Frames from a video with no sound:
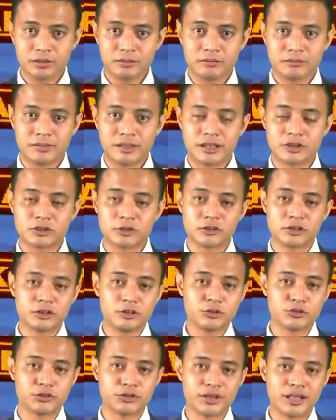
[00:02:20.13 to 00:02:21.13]
That's all the
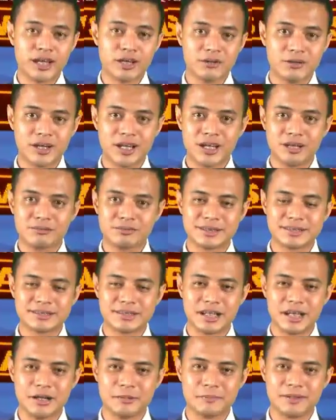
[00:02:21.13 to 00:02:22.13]
news for now. I am Razi
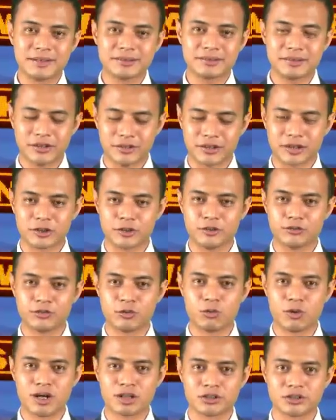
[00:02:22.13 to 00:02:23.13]
Ahmad. Thank you for
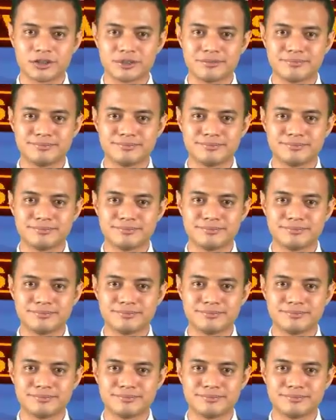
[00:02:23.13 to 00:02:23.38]
watching.